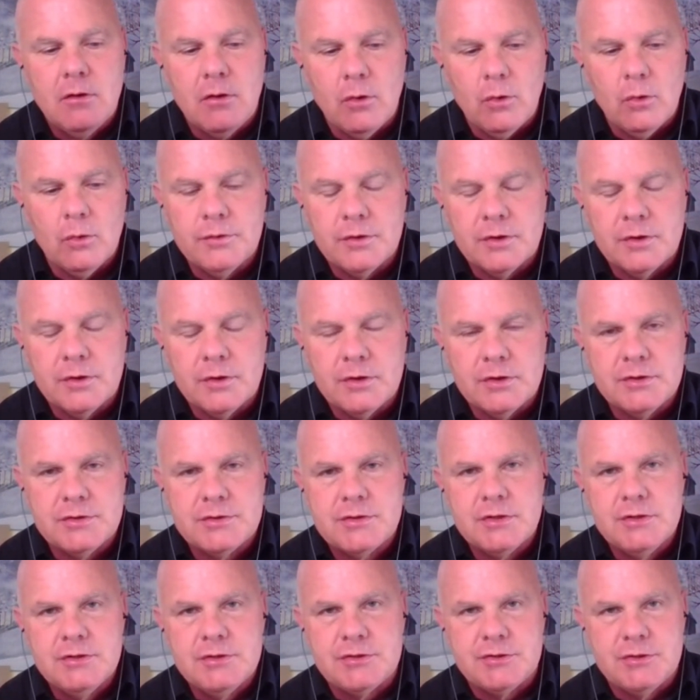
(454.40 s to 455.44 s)

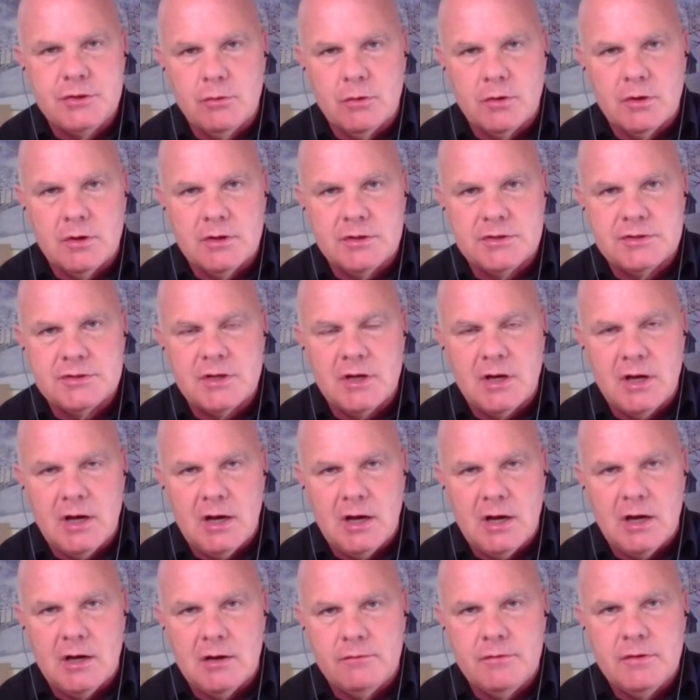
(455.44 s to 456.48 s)
holders, stewards
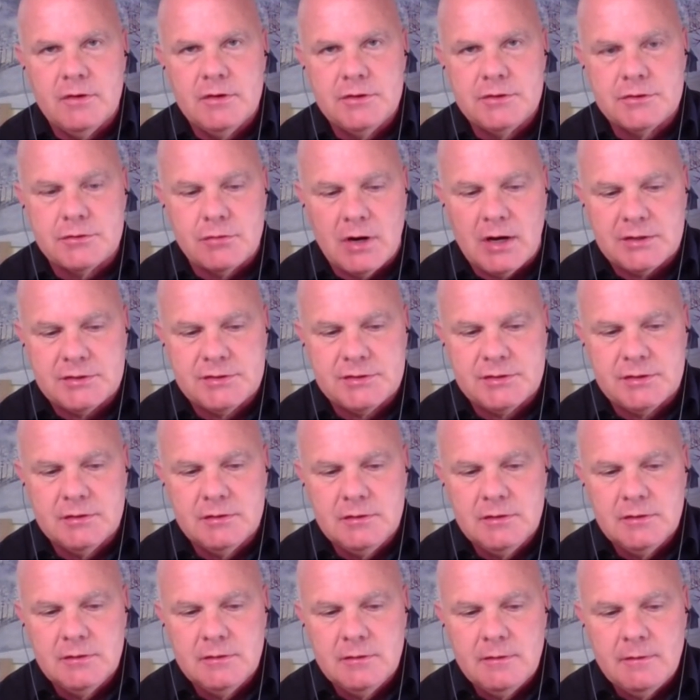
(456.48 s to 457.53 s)
of trust.
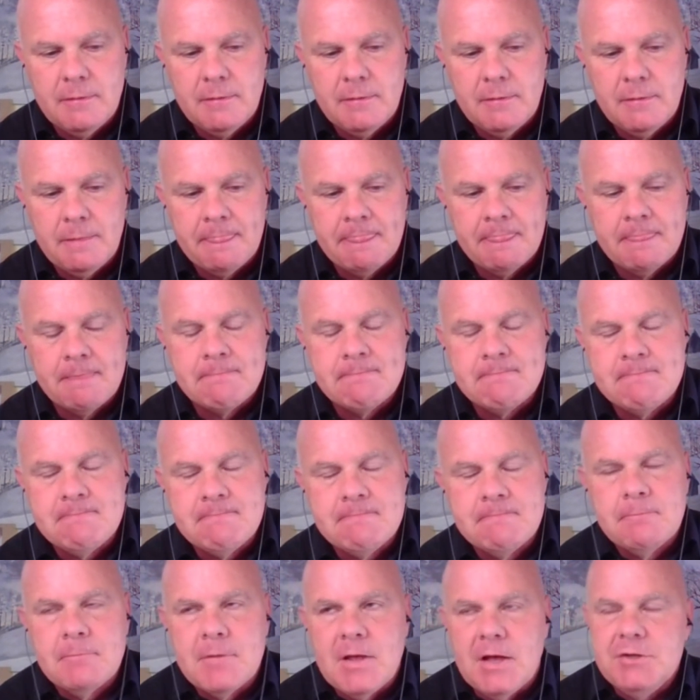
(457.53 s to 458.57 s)

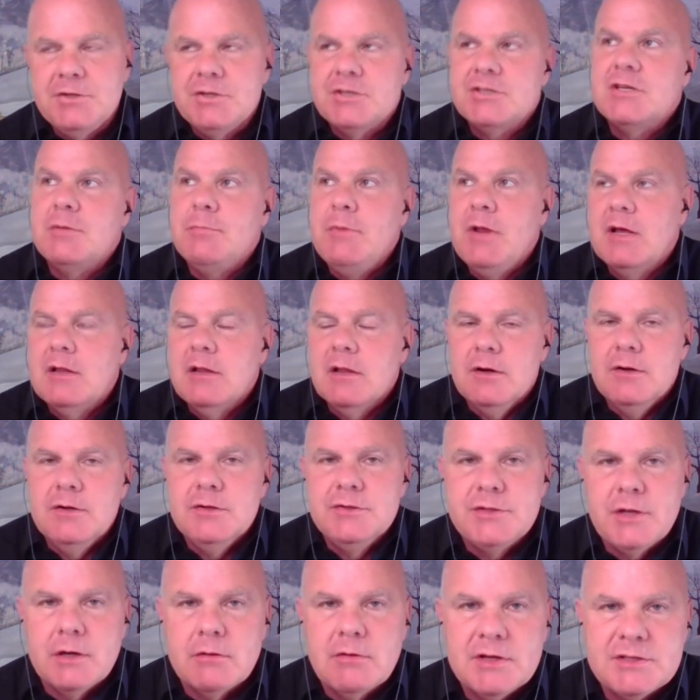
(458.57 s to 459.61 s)
And just to be clear,
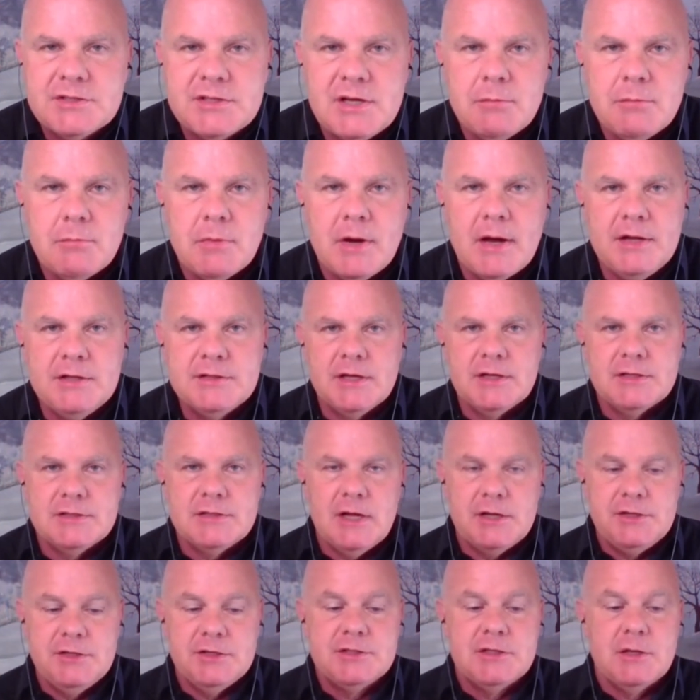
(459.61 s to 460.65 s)
generosity mindset
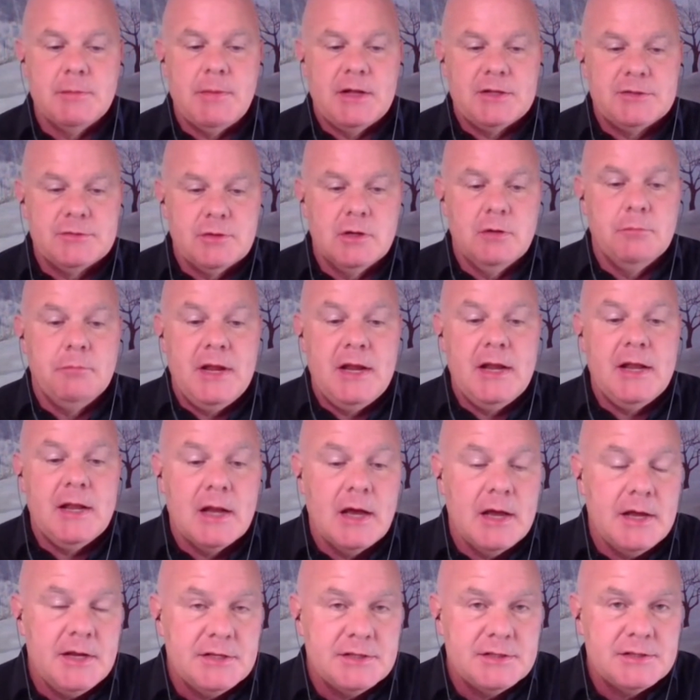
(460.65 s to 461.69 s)
is not just about sort of being
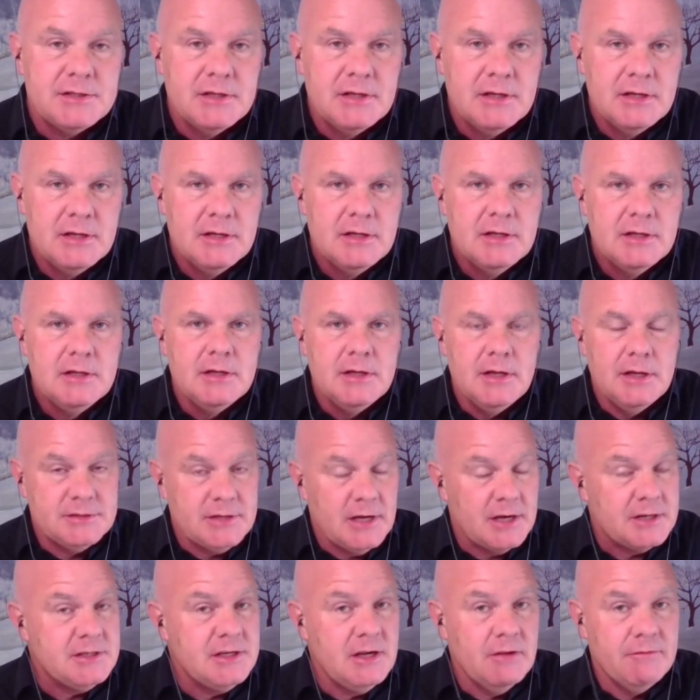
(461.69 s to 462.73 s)
nice.
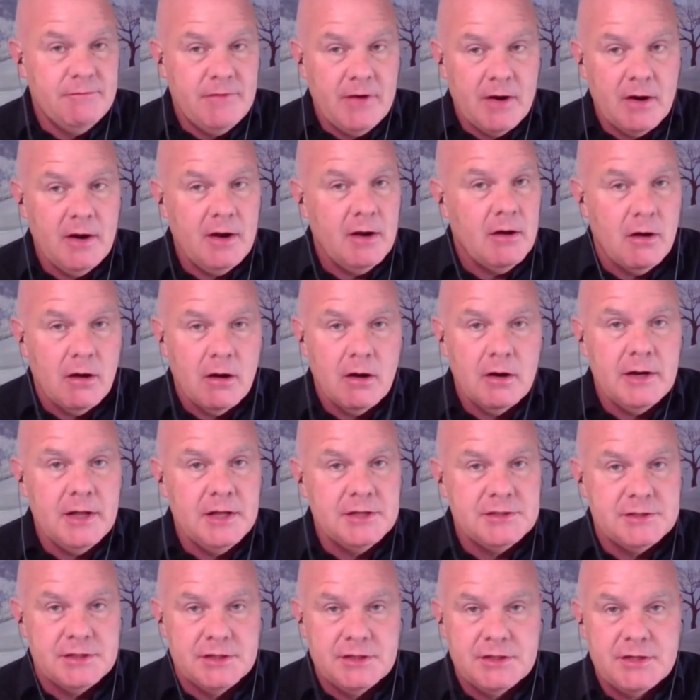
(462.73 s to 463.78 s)
It's actually a very
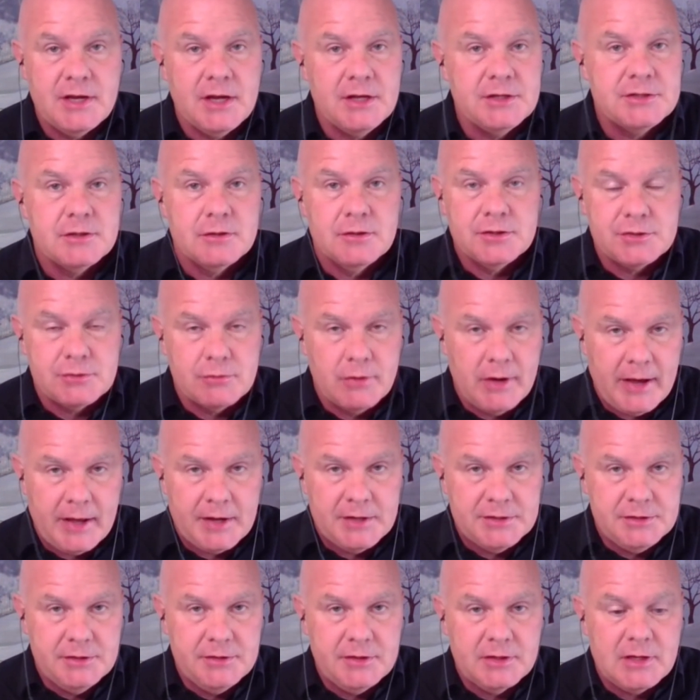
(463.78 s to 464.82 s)
hard-edged, intentional
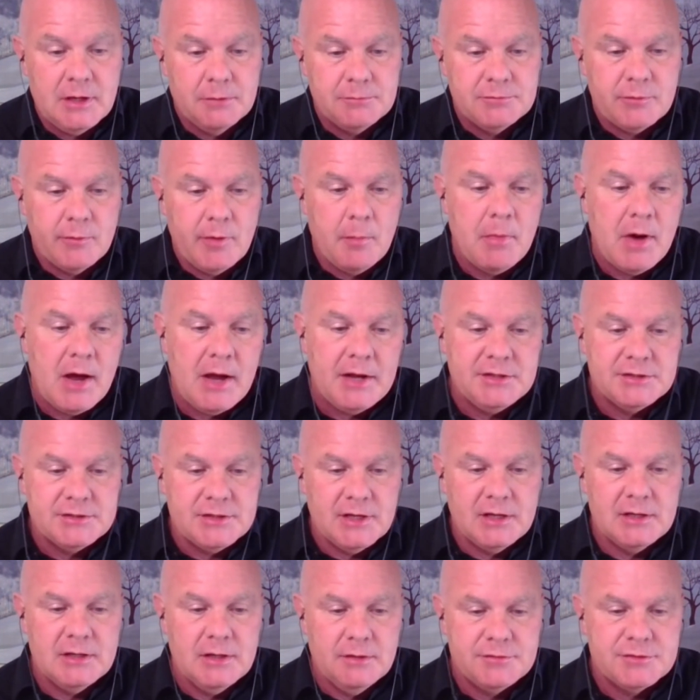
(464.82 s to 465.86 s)
strategy that comes from a
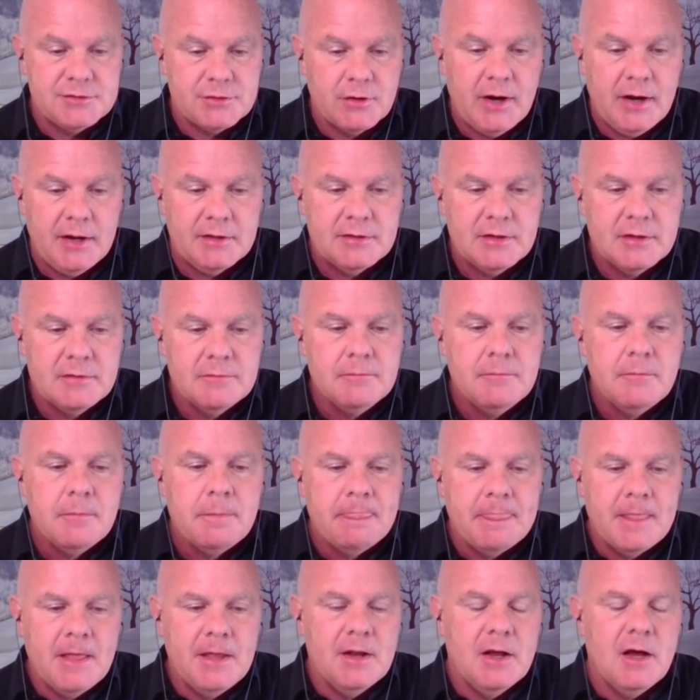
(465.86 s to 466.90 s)
mindset of strength.
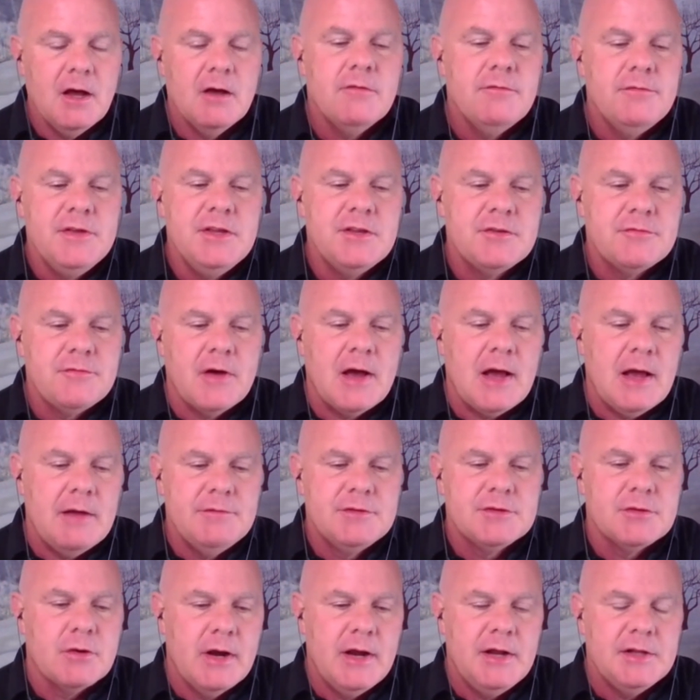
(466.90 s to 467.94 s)
And of these 5
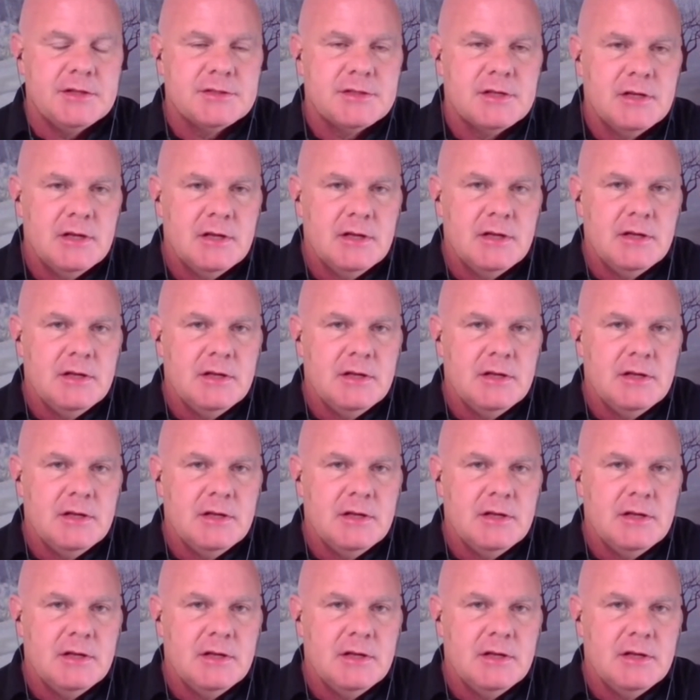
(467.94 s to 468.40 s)
traits,